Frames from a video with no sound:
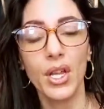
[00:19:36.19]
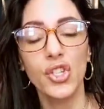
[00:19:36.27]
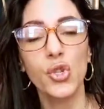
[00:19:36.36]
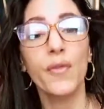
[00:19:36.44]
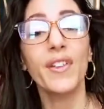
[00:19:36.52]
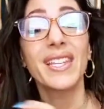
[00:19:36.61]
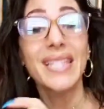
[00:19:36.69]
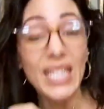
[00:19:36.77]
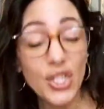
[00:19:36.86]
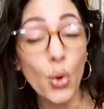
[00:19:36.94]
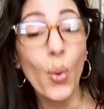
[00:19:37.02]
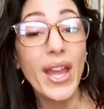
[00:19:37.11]
So if it's
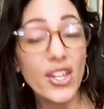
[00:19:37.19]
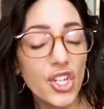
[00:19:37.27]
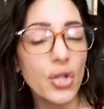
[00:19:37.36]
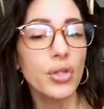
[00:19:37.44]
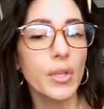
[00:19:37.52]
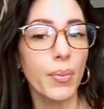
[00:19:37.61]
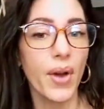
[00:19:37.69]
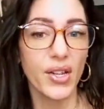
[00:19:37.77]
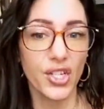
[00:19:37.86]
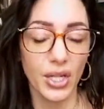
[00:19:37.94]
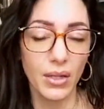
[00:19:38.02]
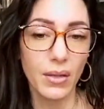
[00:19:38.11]
situational
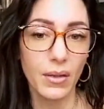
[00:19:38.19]
depression,